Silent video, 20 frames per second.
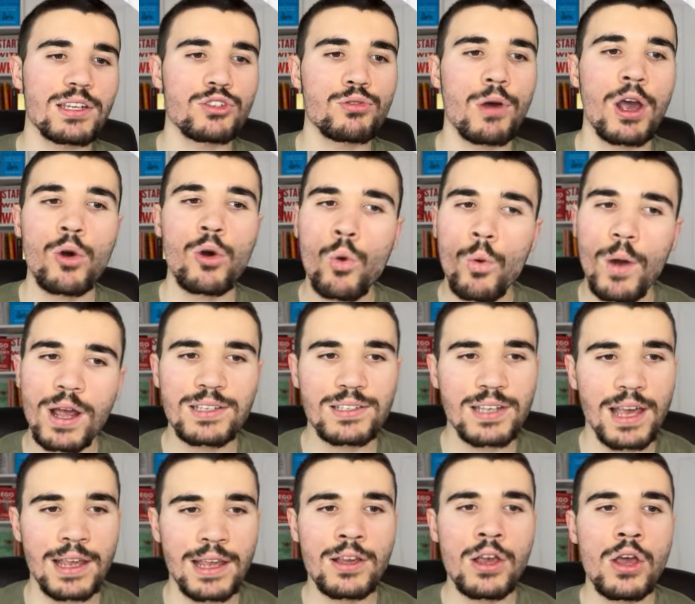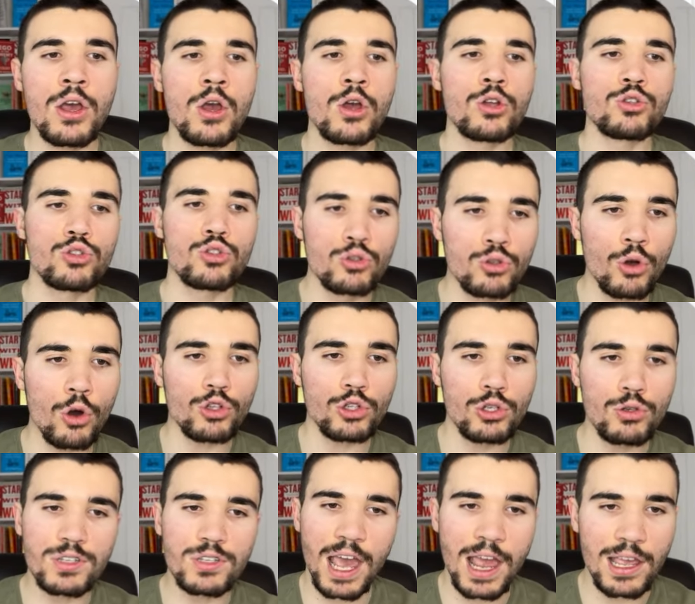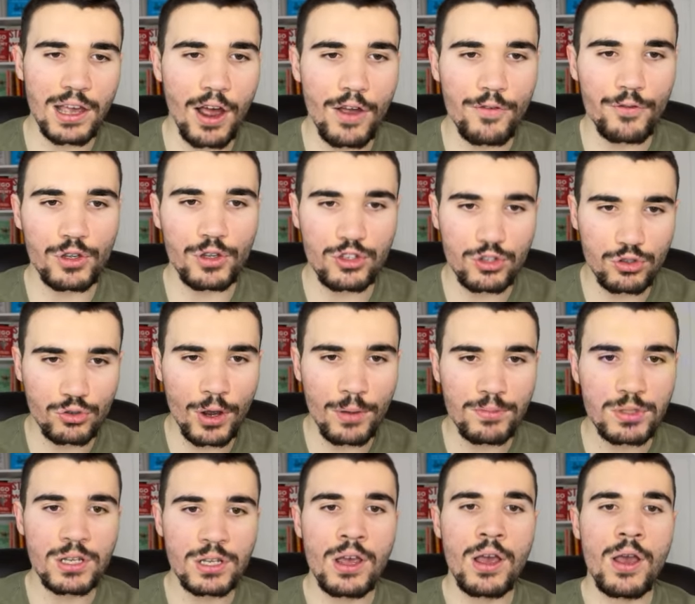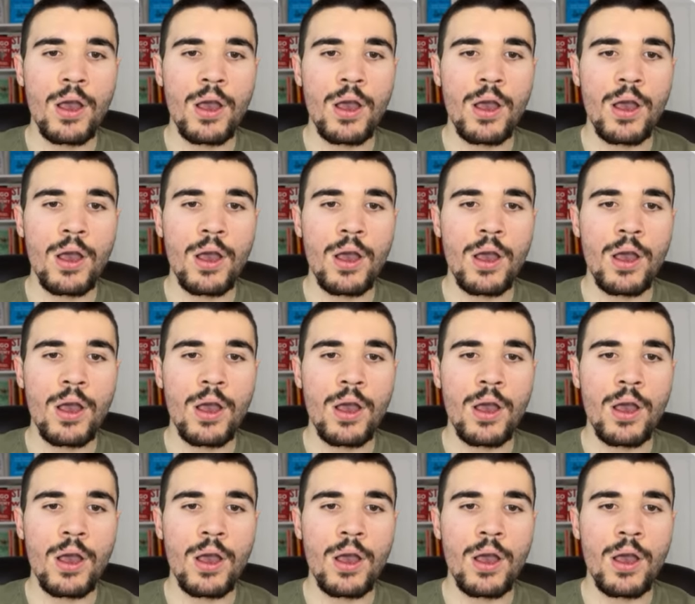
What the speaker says: So I always say, do not use AI for the script,